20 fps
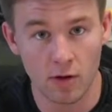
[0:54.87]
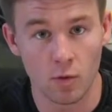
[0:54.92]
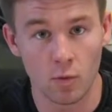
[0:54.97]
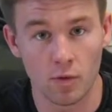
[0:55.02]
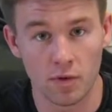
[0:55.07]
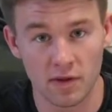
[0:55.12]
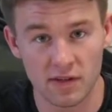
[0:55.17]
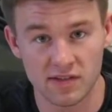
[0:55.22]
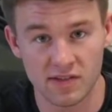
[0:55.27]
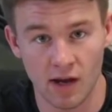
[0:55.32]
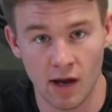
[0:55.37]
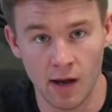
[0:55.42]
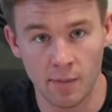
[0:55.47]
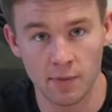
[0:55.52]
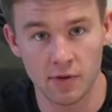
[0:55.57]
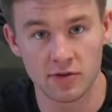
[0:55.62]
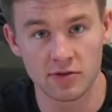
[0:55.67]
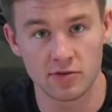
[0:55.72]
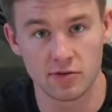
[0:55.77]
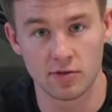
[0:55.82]
When this
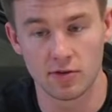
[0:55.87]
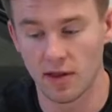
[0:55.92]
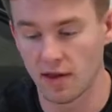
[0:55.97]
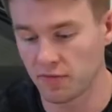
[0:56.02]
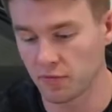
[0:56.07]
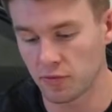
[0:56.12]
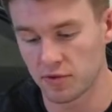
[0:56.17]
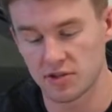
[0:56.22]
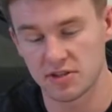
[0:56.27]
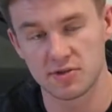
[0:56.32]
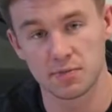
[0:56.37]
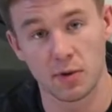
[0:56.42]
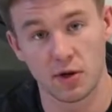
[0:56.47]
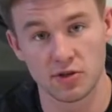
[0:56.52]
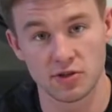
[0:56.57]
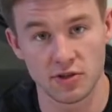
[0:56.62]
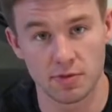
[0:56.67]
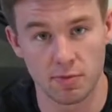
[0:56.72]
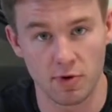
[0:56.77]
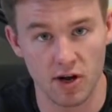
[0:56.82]
happens, you're left with a
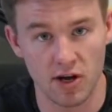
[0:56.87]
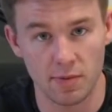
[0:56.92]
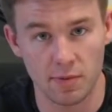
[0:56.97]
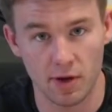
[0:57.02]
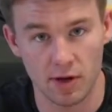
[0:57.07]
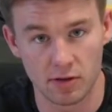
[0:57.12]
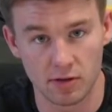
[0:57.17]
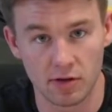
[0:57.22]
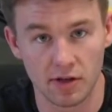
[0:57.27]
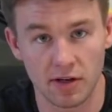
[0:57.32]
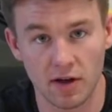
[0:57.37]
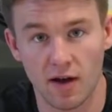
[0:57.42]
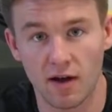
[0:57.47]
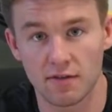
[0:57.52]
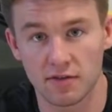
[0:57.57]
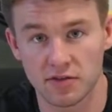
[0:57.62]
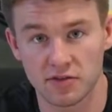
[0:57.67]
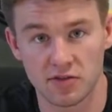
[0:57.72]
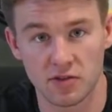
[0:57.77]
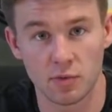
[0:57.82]
spongy brake pedal. And
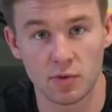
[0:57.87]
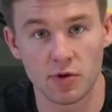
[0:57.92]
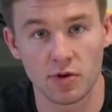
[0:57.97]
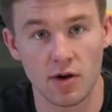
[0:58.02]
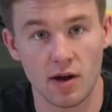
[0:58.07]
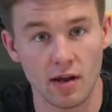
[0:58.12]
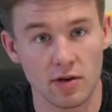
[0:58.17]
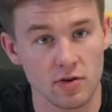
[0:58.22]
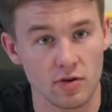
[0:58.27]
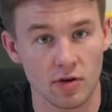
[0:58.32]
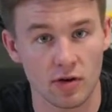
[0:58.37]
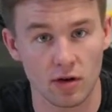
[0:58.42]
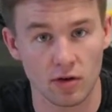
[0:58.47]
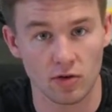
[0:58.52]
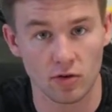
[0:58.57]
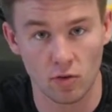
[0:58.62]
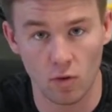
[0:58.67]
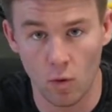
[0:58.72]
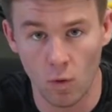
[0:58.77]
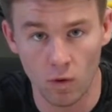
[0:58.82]
obviously when you're entering a
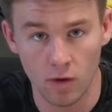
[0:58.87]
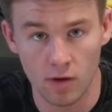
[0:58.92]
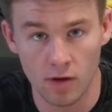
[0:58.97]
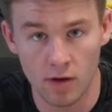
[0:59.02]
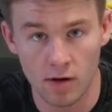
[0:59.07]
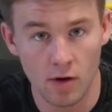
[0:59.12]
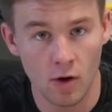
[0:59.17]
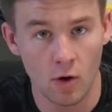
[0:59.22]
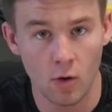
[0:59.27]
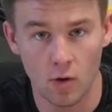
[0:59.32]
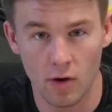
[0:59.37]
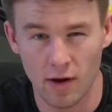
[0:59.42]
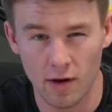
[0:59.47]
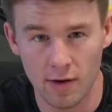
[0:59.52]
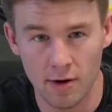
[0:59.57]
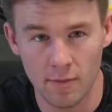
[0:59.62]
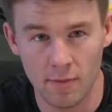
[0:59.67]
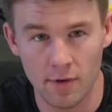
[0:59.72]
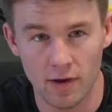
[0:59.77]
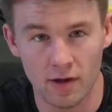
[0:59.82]
corner or a
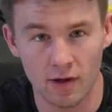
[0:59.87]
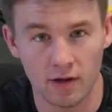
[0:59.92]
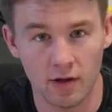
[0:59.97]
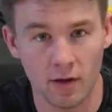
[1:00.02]
hairpin